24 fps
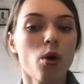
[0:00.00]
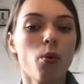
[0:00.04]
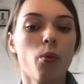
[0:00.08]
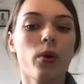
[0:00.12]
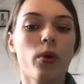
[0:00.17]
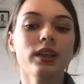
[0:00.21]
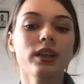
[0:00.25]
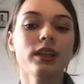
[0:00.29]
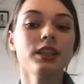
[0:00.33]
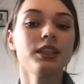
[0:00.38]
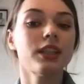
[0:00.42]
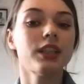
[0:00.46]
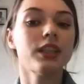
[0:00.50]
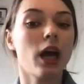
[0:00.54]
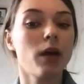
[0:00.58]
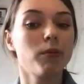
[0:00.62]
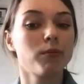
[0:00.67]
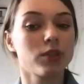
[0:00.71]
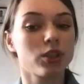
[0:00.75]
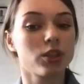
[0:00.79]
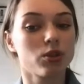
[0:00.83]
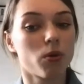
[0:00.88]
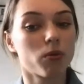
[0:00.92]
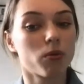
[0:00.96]
When the
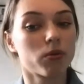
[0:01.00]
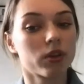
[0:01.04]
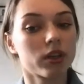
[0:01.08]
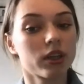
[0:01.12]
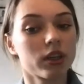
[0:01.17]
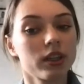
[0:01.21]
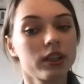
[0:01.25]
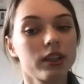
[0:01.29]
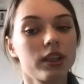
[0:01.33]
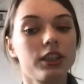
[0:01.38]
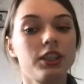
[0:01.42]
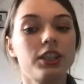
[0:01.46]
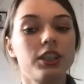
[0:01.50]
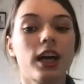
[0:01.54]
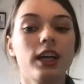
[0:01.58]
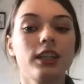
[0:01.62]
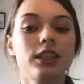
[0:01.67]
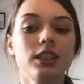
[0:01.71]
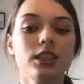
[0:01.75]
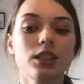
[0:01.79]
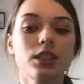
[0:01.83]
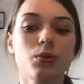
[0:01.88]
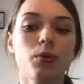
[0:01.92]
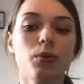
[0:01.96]
time is over, the
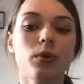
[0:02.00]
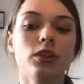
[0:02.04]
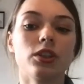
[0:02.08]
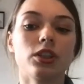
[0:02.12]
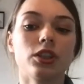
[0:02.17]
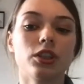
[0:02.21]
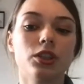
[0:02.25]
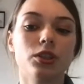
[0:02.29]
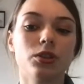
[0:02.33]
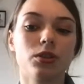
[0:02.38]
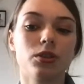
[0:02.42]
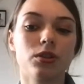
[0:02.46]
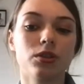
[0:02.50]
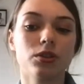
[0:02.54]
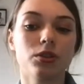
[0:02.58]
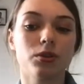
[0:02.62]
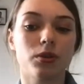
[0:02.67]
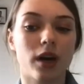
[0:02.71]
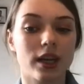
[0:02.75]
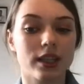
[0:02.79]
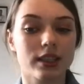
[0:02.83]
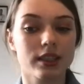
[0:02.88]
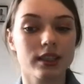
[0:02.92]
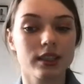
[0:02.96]
judges will return
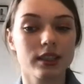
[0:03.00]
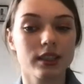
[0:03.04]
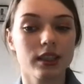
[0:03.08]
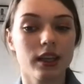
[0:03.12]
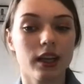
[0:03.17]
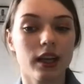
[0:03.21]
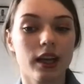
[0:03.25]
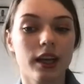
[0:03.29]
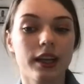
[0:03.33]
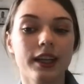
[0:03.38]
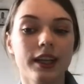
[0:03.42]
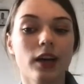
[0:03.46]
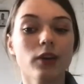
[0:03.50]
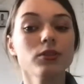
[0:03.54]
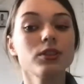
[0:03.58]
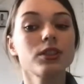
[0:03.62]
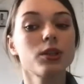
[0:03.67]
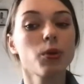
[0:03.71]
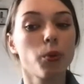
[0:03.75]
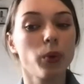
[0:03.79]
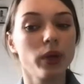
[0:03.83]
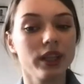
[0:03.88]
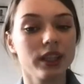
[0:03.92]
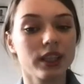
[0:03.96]
to us, announce
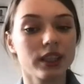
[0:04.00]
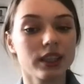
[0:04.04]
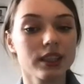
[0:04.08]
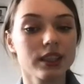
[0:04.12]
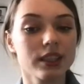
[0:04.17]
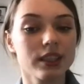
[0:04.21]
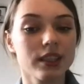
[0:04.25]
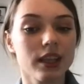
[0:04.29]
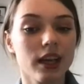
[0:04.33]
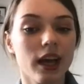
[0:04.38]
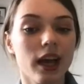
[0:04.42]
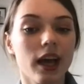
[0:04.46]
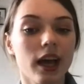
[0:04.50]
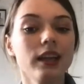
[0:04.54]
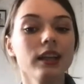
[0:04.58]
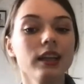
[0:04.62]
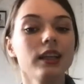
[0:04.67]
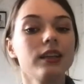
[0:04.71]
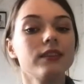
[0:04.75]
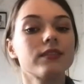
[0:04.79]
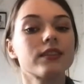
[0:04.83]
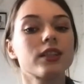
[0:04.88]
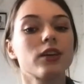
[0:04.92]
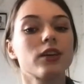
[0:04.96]
the winners,
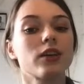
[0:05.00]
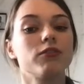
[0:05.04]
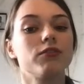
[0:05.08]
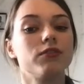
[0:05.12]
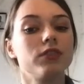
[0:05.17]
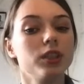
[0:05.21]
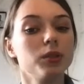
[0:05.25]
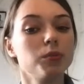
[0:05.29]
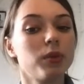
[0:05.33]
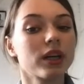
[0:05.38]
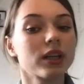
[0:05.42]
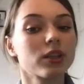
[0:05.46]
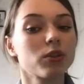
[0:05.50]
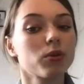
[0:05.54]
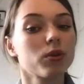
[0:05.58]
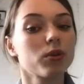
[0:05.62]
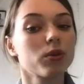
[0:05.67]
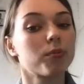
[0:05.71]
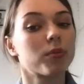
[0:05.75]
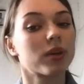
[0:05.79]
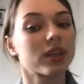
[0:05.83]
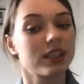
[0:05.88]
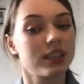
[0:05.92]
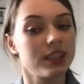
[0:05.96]
and give some feedback to
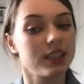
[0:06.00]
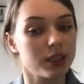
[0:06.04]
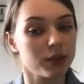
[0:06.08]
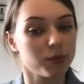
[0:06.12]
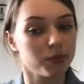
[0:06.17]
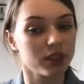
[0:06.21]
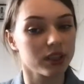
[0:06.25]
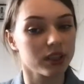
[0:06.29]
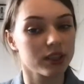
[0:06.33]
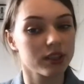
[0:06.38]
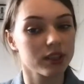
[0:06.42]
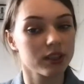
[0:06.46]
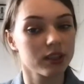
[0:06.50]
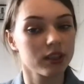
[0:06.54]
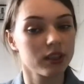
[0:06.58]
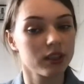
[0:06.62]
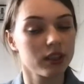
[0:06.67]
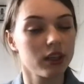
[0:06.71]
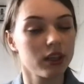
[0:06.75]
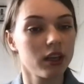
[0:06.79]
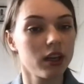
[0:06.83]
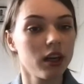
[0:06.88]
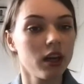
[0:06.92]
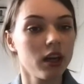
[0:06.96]
the participants.
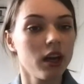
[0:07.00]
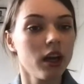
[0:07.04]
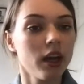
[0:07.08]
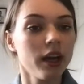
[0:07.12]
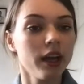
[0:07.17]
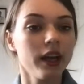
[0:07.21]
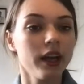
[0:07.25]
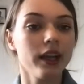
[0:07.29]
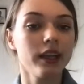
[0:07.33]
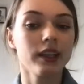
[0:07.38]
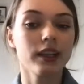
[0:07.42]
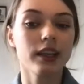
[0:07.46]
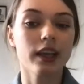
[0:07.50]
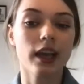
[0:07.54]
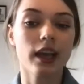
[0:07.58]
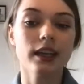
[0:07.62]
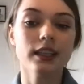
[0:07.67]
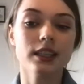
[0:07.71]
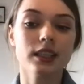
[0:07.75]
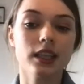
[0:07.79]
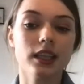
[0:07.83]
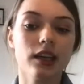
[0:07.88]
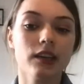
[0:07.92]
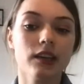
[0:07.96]
In
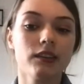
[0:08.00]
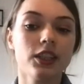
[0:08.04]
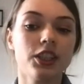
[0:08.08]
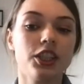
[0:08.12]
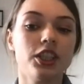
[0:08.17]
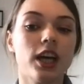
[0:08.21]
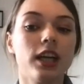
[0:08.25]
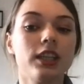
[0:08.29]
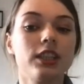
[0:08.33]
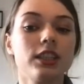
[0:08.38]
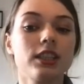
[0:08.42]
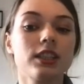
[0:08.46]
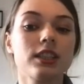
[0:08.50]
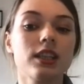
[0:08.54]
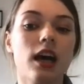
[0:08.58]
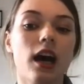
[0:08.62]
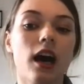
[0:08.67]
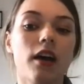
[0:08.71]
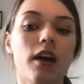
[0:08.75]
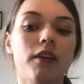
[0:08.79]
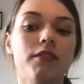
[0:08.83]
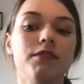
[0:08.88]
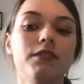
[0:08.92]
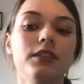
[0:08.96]
case if the judges
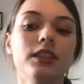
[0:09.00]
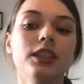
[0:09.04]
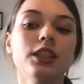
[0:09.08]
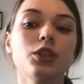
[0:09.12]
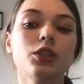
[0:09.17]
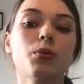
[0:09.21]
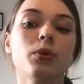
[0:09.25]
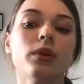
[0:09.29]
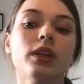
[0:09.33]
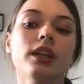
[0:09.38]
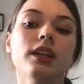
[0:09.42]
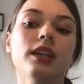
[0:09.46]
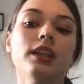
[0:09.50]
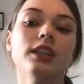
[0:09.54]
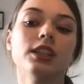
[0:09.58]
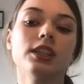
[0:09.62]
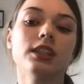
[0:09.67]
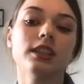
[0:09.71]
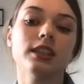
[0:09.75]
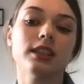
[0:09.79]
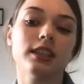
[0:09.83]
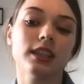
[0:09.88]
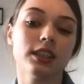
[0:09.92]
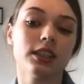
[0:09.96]
are finished with the
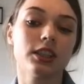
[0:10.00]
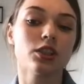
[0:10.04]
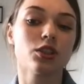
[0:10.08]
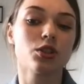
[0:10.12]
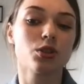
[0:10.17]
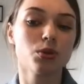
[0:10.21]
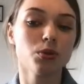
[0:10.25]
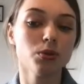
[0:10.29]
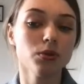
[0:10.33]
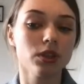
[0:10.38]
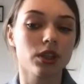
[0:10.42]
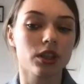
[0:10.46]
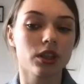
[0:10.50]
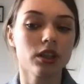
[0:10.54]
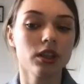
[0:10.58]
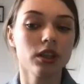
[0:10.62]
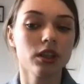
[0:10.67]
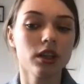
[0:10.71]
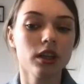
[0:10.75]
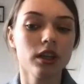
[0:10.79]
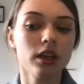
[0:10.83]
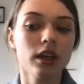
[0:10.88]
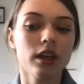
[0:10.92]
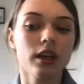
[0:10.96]
decision
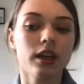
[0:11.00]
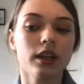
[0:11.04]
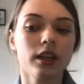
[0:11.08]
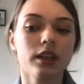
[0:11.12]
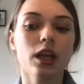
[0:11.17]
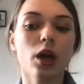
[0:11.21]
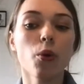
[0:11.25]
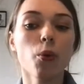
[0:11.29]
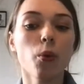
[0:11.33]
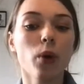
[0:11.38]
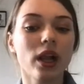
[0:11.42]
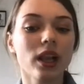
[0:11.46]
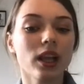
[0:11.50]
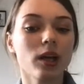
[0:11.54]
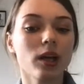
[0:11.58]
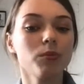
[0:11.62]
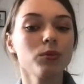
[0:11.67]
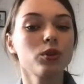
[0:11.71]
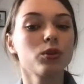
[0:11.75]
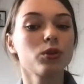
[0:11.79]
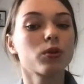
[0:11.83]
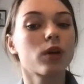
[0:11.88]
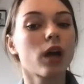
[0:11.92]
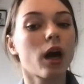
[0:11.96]
sooner, they're
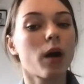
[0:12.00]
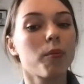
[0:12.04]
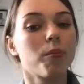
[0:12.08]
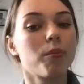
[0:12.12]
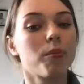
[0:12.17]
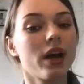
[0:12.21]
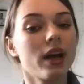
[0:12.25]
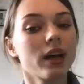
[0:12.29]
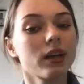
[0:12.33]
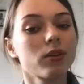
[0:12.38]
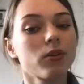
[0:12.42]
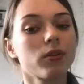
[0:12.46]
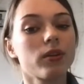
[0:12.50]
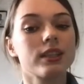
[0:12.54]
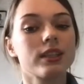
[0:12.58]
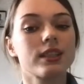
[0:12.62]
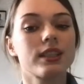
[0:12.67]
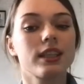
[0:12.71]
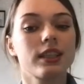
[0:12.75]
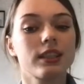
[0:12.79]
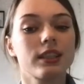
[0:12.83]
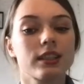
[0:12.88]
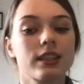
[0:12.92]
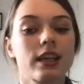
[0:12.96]
welcome to come back to the
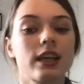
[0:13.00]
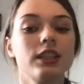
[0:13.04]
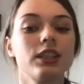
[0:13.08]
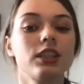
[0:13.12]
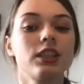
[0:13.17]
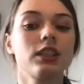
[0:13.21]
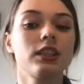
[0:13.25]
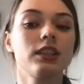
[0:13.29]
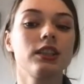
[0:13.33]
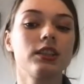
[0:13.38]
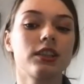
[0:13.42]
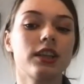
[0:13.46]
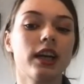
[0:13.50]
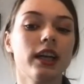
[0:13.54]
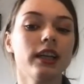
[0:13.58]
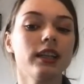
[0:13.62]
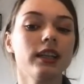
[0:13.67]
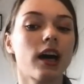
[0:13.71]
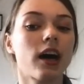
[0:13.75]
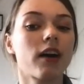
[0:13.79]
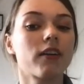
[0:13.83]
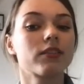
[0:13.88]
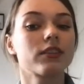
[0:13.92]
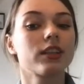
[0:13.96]
session
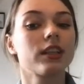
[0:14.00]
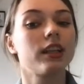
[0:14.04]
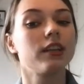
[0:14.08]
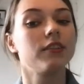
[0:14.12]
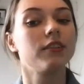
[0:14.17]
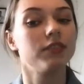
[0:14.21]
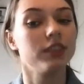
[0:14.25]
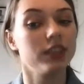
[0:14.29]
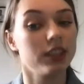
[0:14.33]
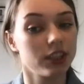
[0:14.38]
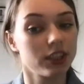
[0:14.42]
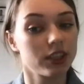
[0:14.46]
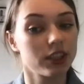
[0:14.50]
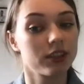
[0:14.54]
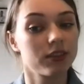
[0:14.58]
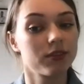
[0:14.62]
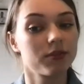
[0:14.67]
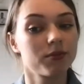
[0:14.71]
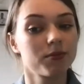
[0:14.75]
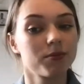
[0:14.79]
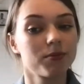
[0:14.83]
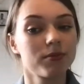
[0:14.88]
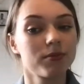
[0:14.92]
right after they finish.